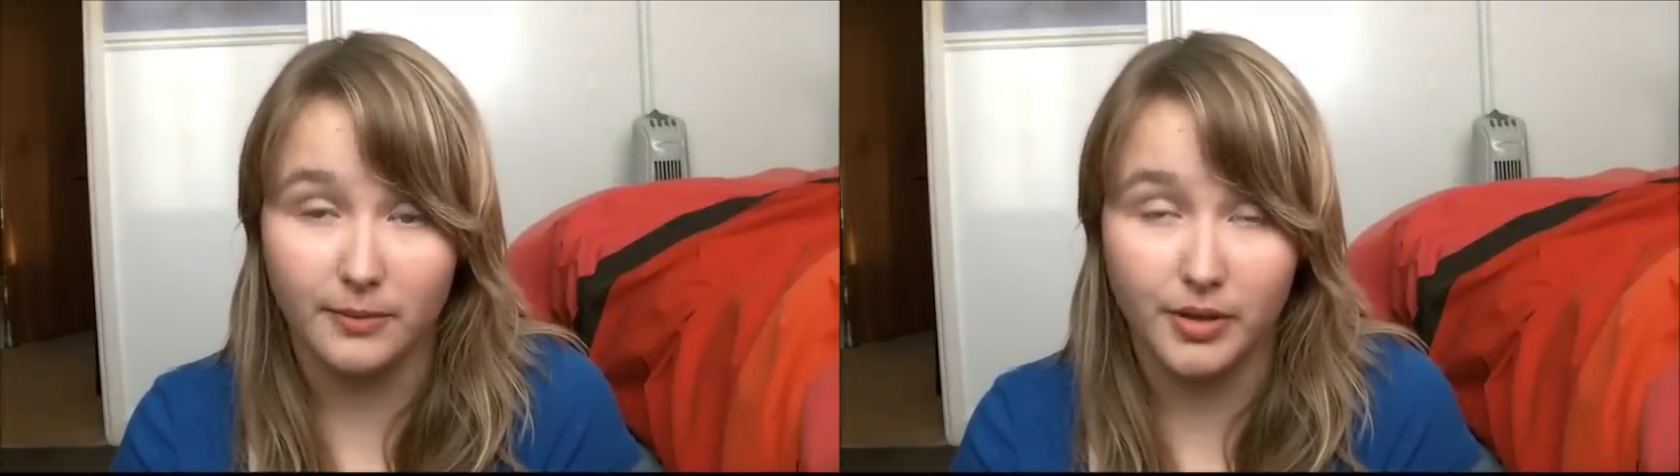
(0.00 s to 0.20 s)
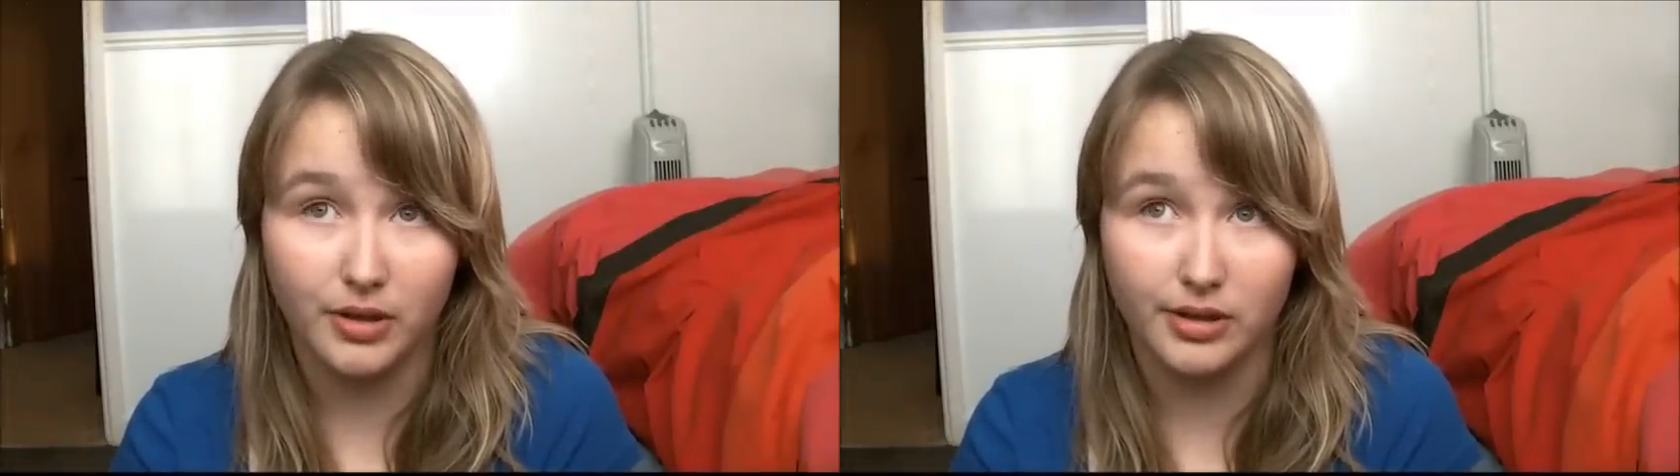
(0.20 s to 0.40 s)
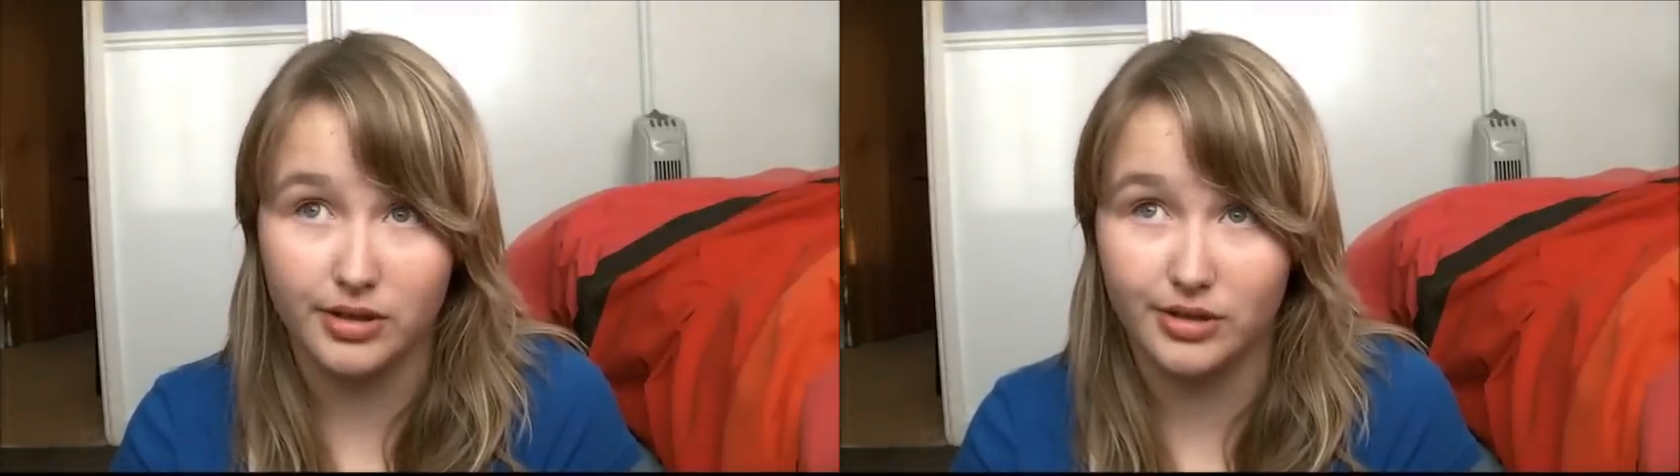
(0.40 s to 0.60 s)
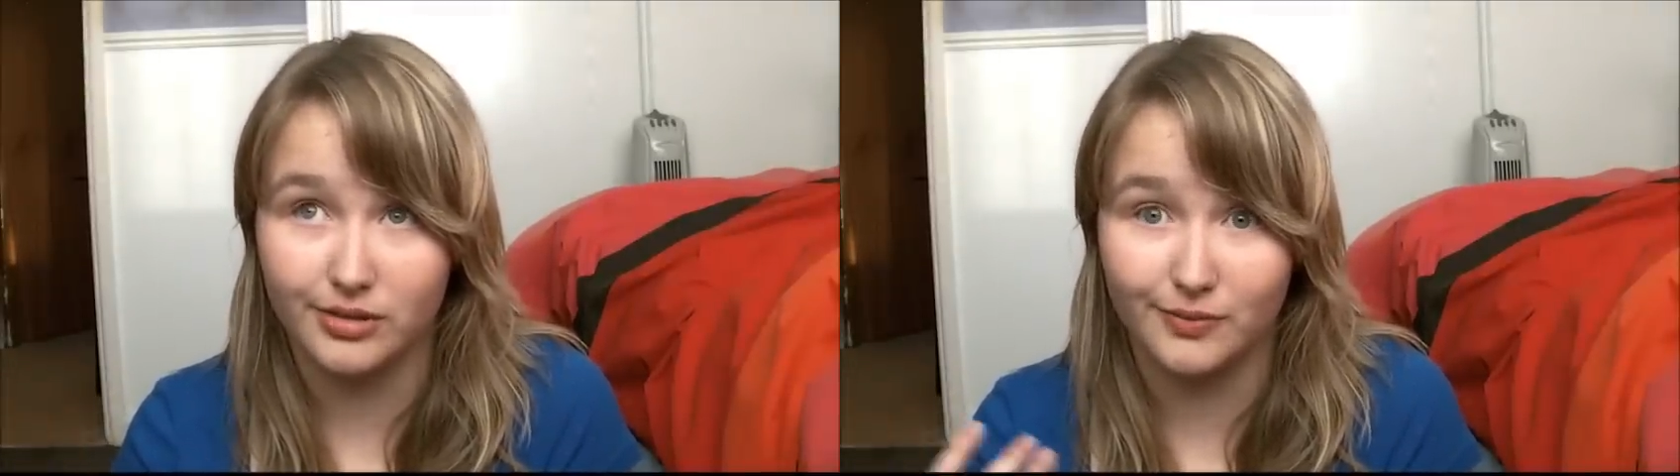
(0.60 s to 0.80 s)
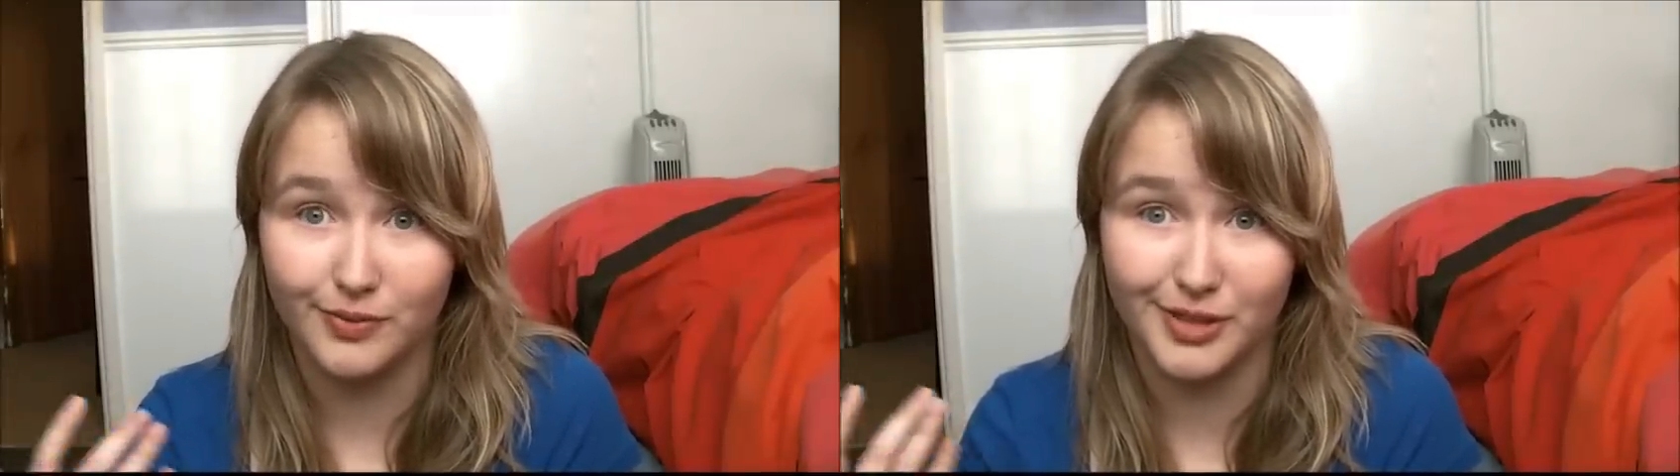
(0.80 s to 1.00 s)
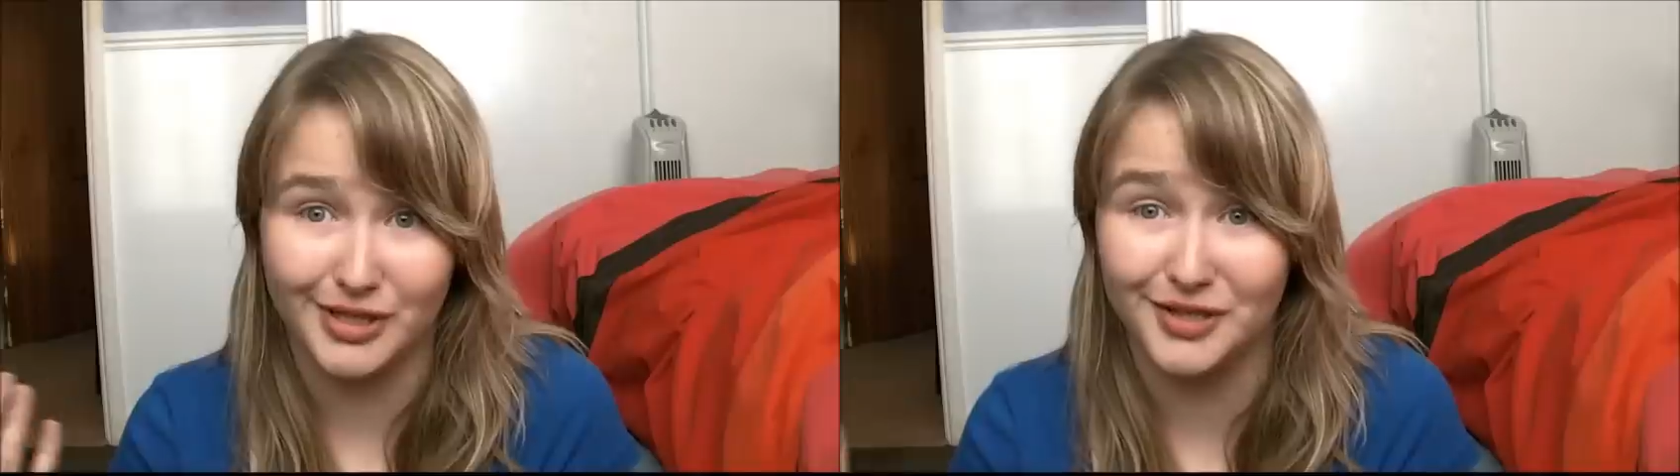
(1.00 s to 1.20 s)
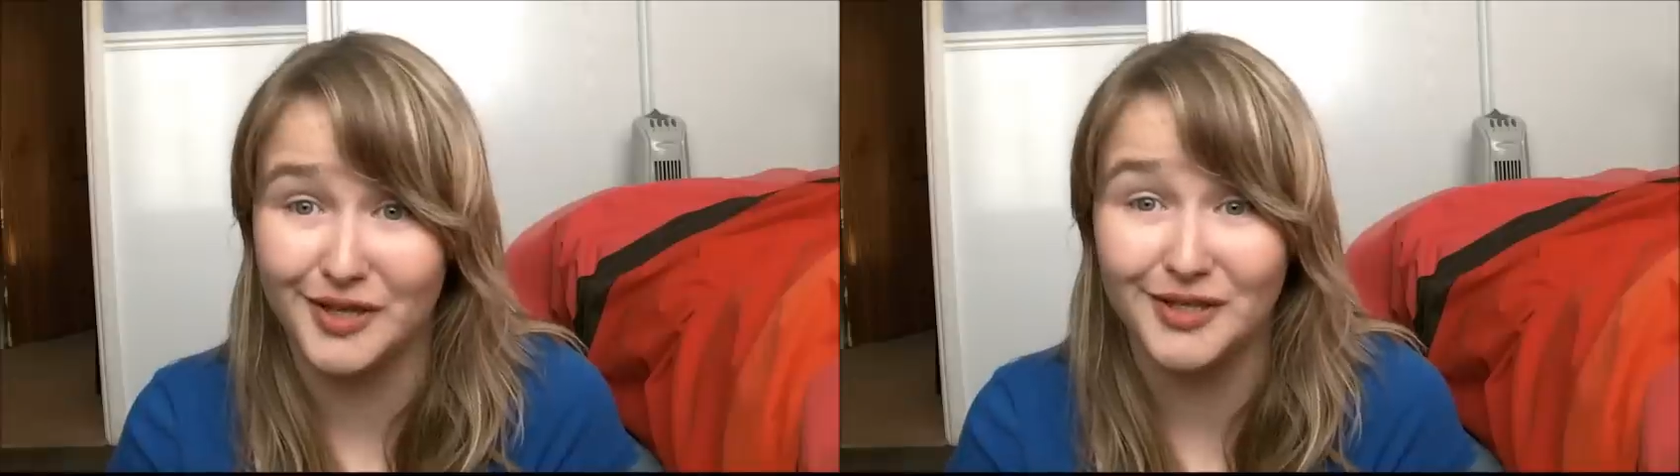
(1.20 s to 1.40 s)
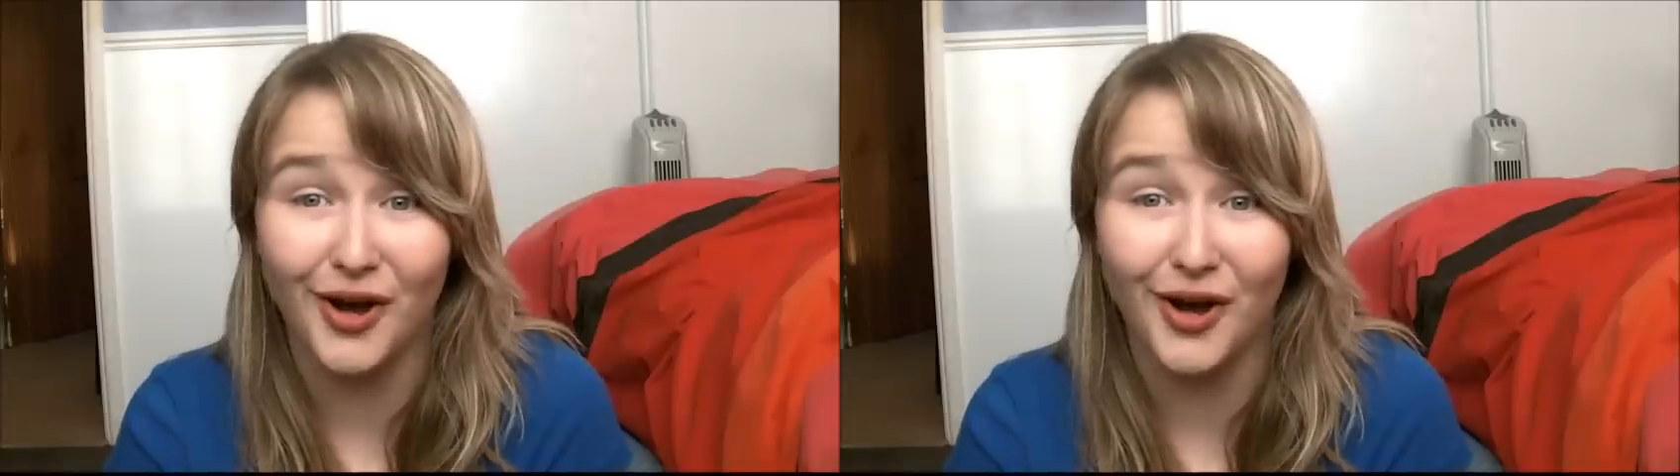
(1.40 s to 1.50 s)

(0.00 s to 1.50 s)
because she doesn't